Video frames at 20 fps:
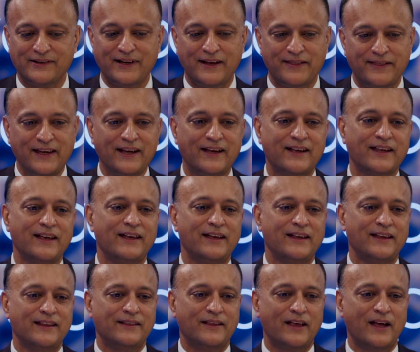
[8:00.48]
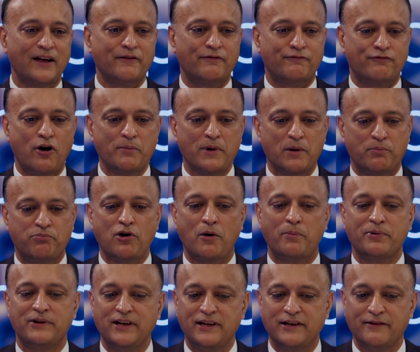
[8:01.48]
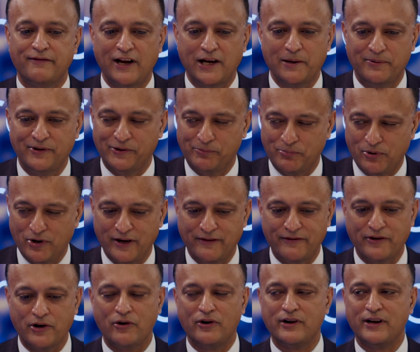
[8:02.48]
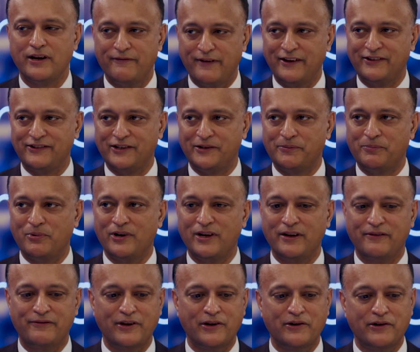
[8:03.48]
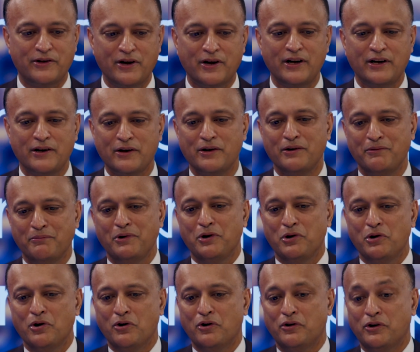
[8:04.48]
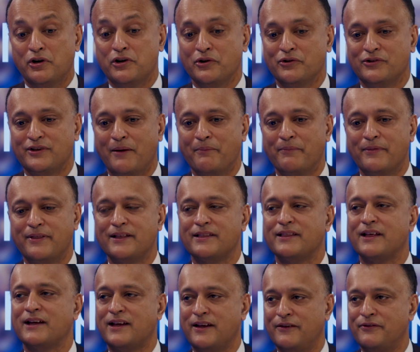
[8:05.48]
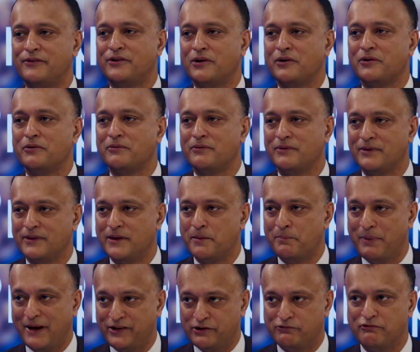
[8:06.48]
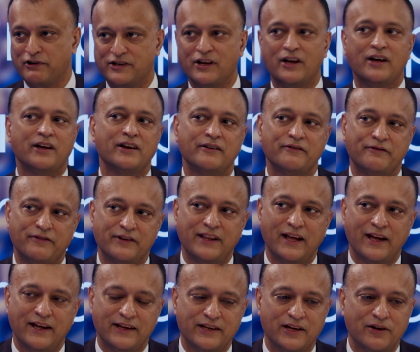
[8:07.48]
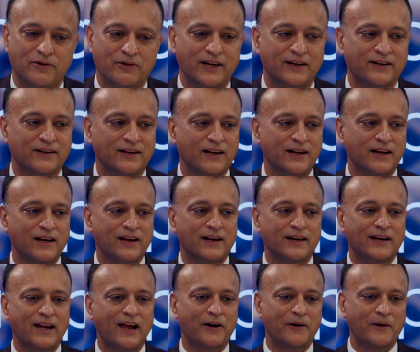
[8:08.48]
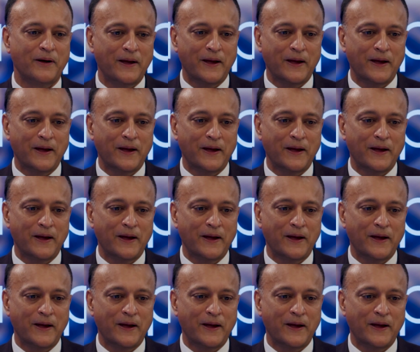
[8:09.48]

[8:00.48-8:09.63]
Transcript: I think from a property developer's point of view, or an investor's point of view, you're going to look to do something that gives you the best return for that unit. Now,